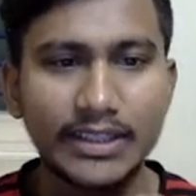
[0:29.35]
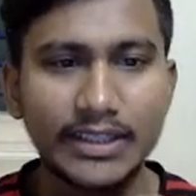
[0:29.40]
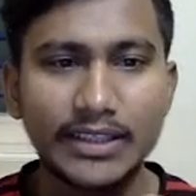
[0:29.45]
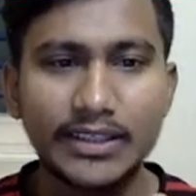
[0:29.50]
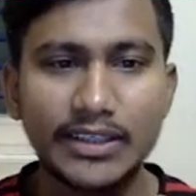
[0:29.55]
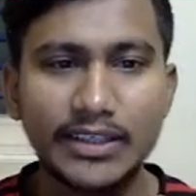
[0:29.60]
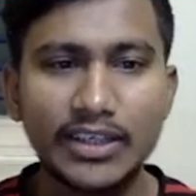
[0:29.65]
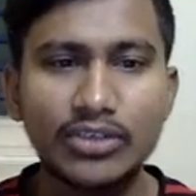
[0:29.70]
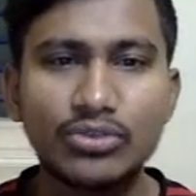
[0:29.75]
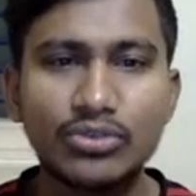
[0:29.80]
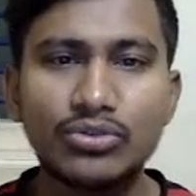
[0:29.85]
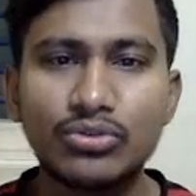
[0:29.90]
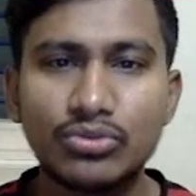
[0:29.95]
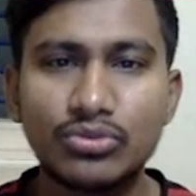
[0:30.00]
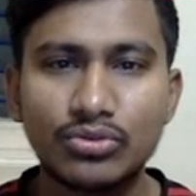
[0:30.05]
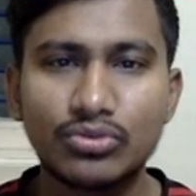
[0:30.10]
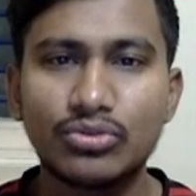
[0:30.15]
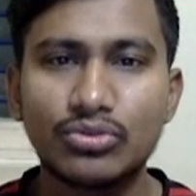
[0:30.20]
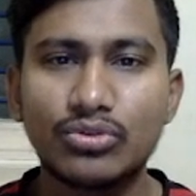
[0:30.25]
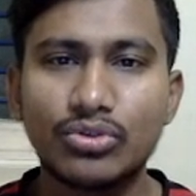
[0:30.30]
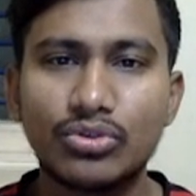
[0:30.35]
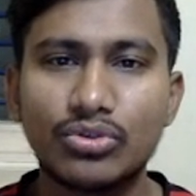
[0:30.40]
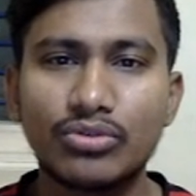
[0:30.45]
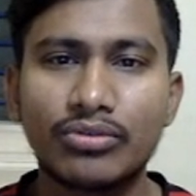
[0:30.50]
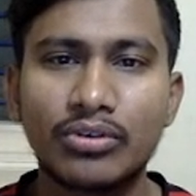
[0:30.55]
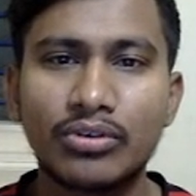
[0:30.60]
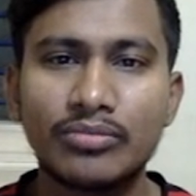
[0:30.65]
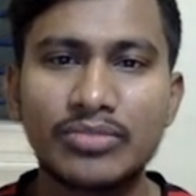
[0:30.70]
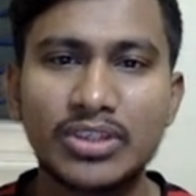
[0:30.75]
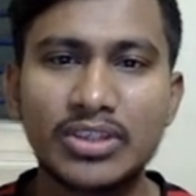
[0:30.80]
Now
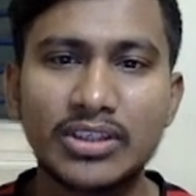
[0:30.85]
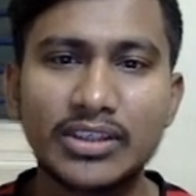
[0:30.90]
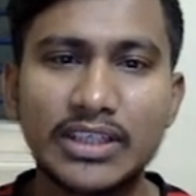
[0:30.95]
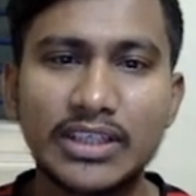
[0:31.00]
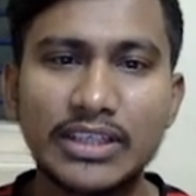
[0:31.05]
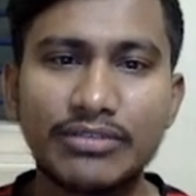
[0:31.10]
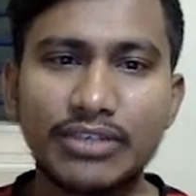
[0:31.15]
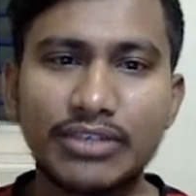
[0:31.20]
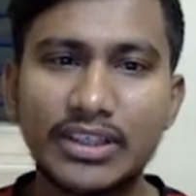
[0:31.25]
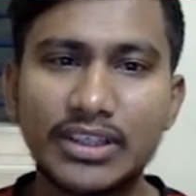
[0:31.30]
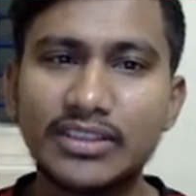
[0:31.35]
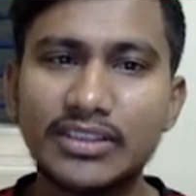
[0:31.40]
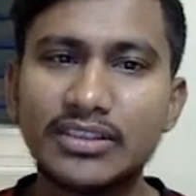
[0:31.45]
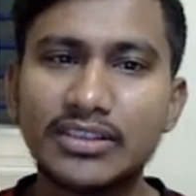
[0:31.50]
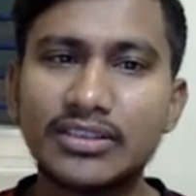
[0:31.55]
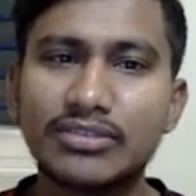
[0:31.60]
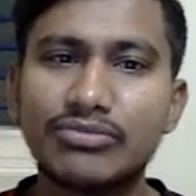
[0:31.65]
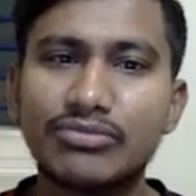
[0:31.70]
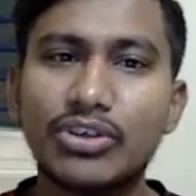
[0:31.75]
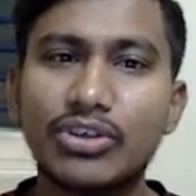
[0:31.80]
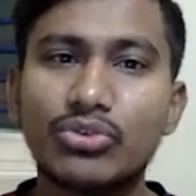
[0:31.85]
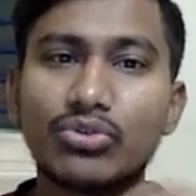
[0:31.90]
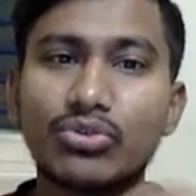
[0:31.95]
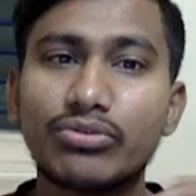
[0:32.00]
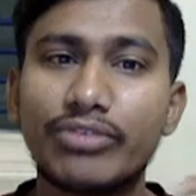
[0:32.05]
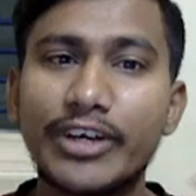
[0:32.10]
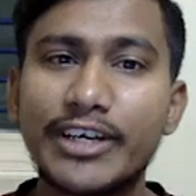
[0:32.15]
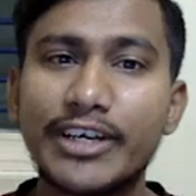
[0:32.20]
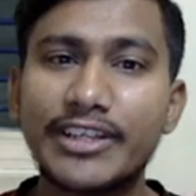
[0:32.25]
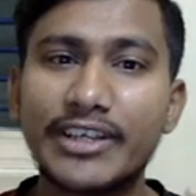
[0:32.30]
from 31 we have to
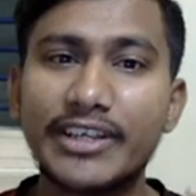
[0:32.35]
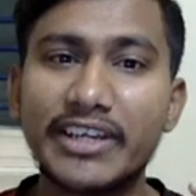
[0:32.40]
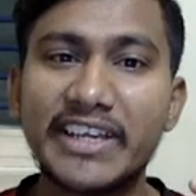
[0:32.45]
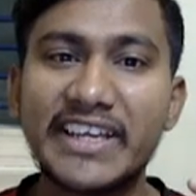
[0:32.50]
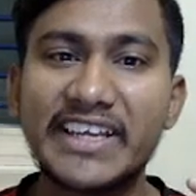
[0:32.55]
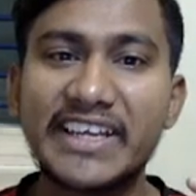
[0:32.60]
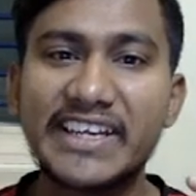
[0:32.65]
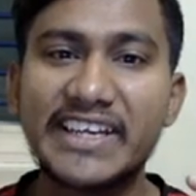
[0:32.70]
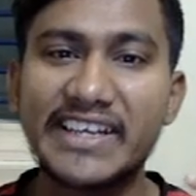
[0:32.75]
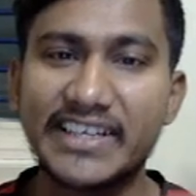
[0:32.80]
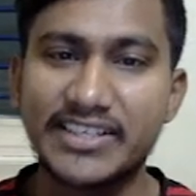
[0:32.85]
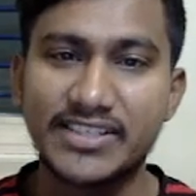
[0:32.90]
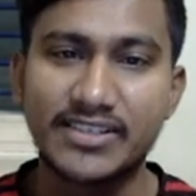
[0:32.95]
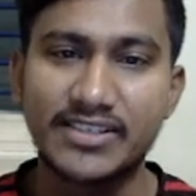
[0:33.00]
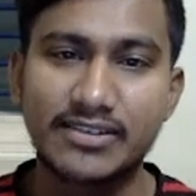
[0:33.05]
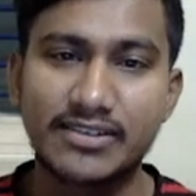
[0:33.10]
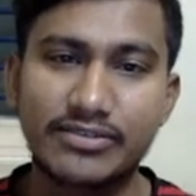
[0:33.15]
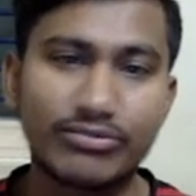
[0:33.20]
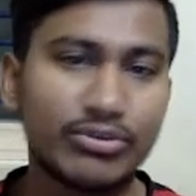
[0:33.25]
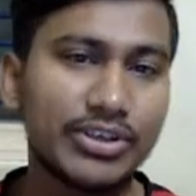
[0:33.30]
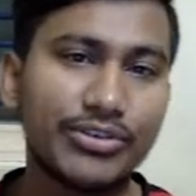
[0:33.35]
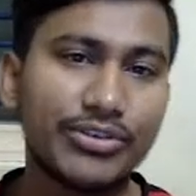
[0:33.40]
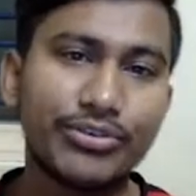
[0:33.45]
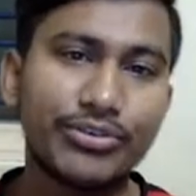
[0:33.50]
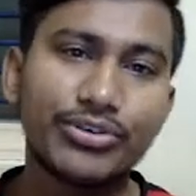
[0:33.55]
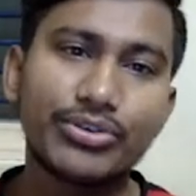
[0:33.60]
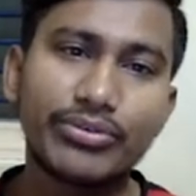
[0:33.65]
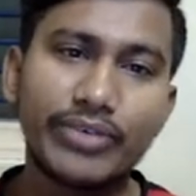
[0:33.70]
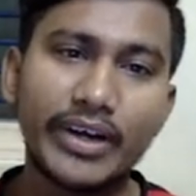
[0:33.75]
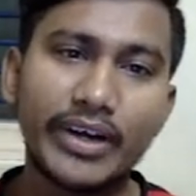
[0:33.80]
find the areas. What we have to
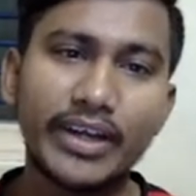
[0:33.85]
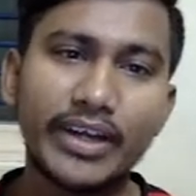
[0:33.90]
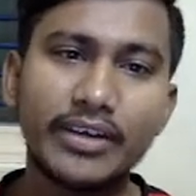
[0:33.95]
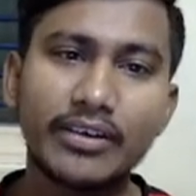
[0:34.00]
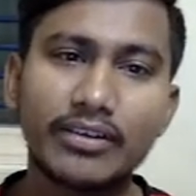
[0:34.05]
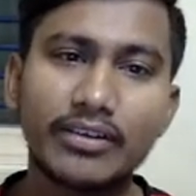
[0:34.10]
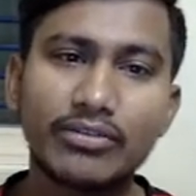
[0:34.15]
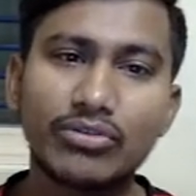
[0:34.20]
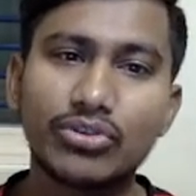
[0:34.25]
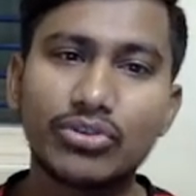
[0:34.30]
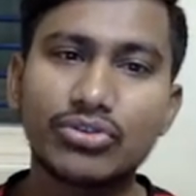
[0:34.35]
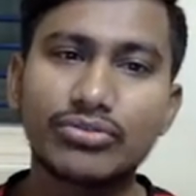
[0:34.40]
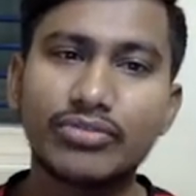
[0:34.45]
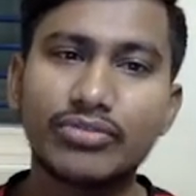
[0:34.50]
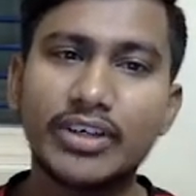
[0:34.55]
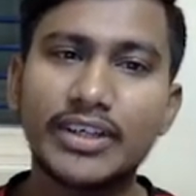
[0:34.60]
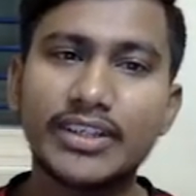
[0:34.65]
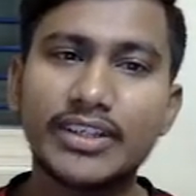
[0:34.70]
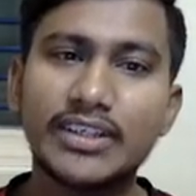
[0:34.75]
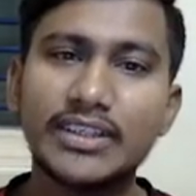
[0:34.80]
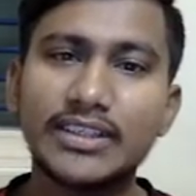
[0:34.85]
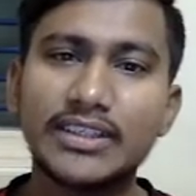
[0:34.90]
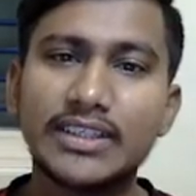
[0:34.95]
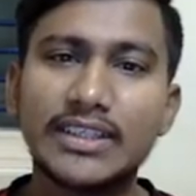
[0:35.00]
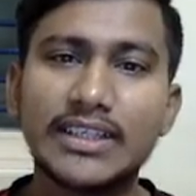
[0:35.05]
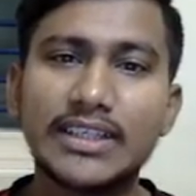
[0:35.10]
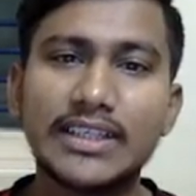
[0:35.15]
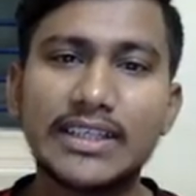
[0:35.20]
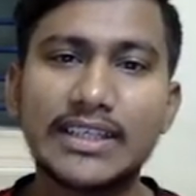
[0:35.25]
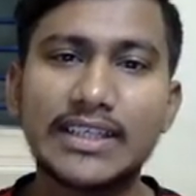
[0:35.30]
find? We have to find the
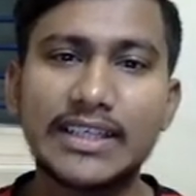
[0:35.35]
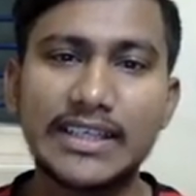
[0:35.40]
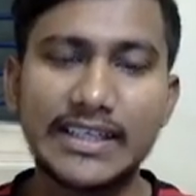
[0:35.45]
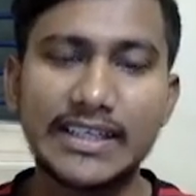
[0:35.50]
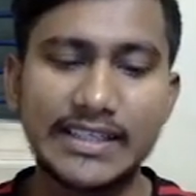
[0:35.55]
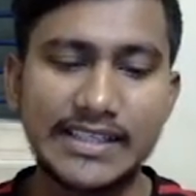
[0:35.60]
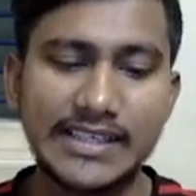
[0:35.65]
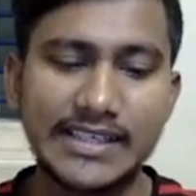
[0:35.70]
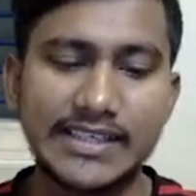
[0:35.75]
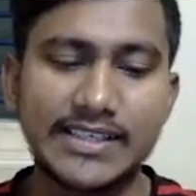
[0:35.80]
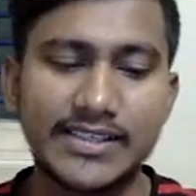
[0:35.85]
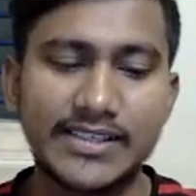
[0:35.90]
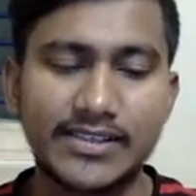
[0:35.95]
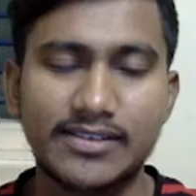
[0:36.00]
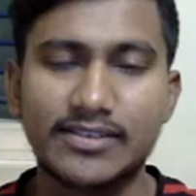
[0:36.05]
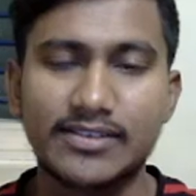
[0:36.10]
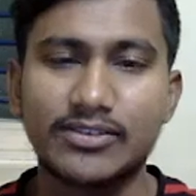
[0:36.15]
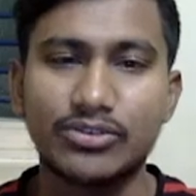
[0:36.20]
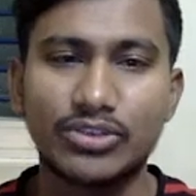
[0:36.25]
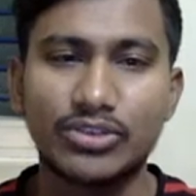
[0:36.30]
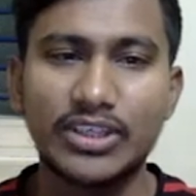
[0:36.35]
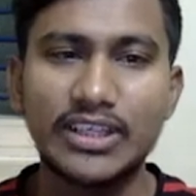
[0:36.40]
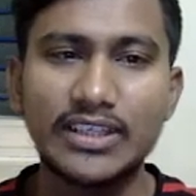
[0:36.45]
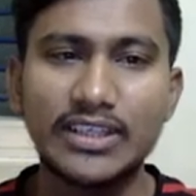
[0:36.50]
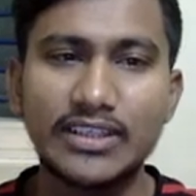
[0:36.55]
areas. Okay.